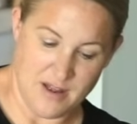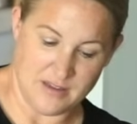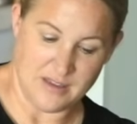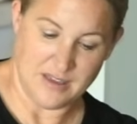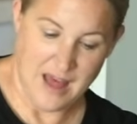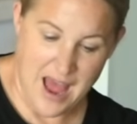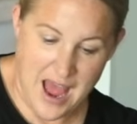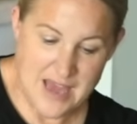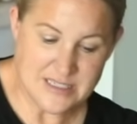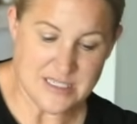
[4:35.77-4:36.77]
a
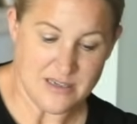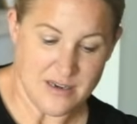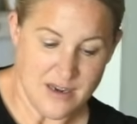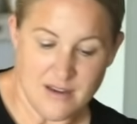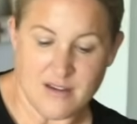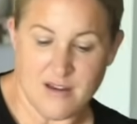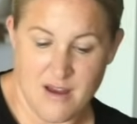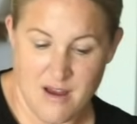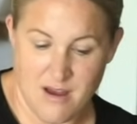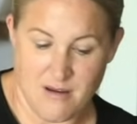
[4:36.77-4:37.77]
lot
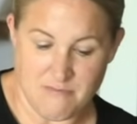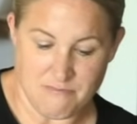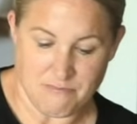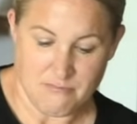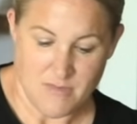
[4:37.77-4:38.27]
um,